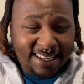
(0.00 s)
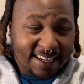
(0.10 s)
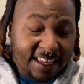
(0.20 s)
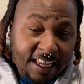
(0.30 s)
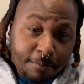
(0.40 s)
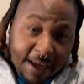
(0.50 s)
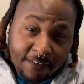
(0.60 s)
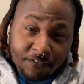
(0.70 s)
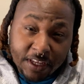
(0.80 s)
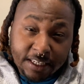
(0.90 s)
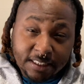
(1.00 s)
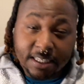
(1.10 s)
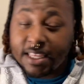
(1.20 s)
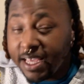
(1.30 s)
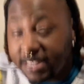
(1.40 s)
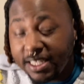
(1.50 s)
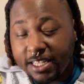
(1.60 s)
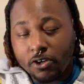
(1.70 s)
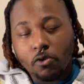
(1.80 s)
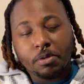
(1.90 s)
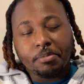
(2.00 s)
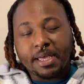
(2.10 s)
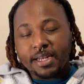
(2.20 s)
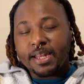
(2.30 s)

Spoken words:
and the eBay fees done kicked in on me, man,